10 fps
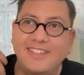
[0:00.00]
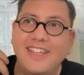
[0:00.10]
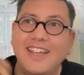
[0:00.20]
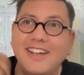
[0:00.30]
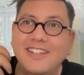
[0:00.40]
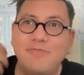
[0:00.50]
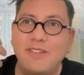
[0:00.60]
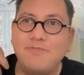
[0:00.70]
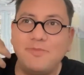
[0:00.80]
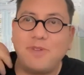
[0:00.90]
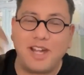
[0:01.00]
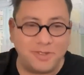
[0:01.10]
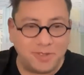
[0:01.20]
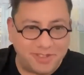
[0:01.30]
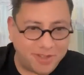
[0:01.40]
they are the people part
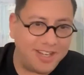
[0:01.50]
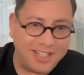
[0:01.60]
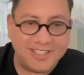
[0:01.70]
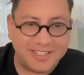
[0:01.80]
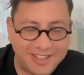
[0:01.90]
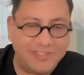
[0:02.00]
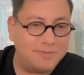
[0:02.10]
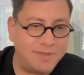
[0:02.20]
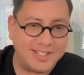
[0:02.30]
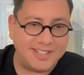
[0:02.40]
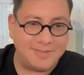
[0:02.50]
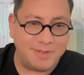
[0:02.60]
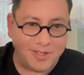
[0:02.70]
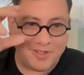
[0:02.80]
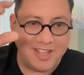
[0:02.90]
of the collection, if it makes sense.
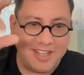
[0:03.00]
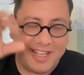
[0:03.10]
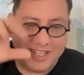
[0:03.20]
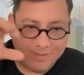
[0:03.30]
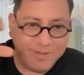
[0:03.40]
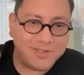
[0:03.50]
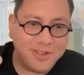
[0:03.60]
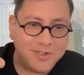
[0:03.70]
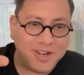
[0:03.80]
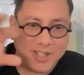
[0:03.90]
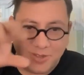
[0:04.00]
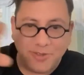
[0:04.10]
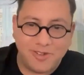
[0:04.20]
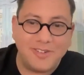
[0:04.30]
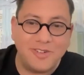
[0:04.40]
Because in smart contract, you,
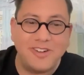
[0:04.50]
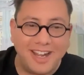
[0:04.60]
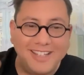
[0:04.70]
you write